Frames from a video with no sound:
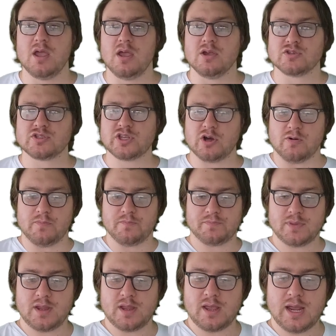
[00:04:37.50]
So,
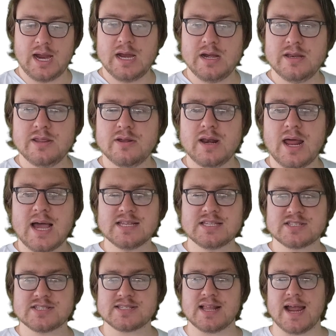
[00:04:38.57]
in the
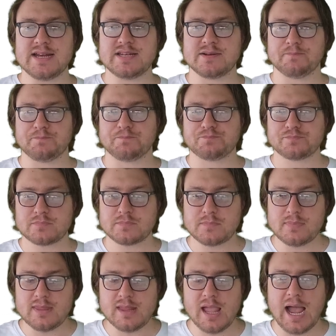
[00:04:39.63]
last slide,
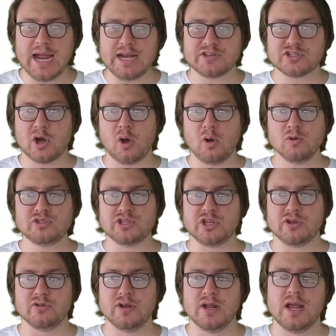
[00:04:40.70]
I told
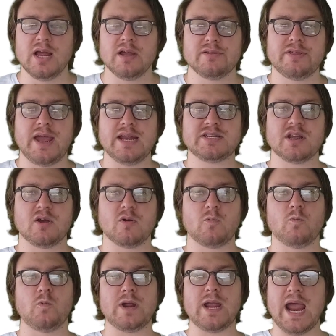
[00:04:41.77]
you that
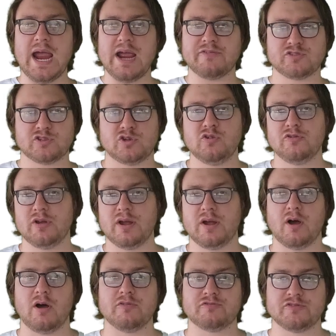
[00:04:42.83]
we have two
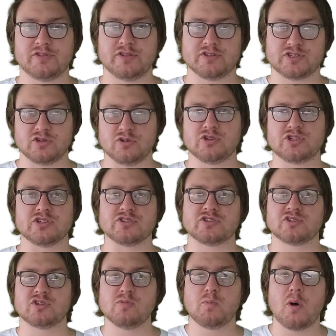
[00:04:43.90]
of the solutions,
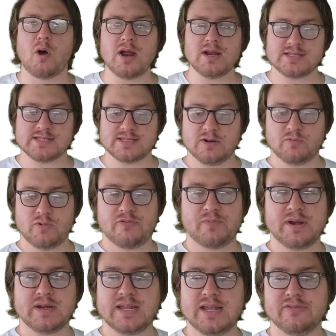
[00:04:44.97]
2 points that we've
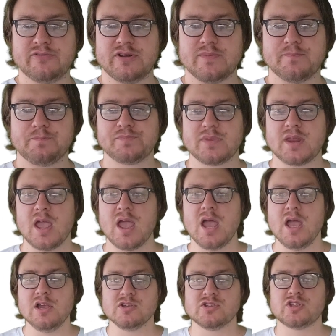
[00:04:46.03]
been given.
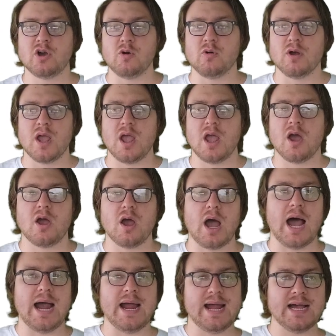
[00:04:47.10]
So,
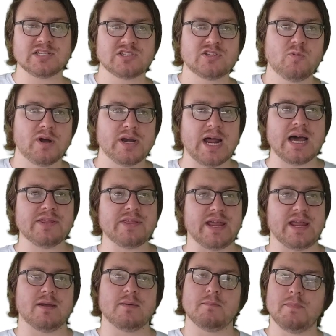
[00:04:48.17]
I asked you, what are
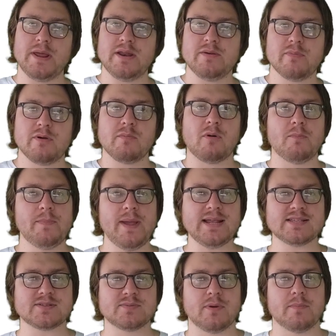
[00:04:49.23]
they? Minimum or
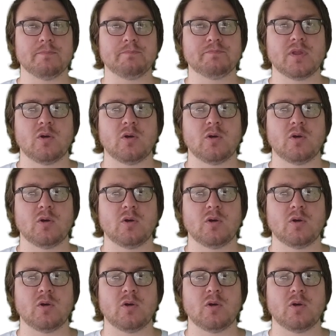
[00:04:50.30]
maximum?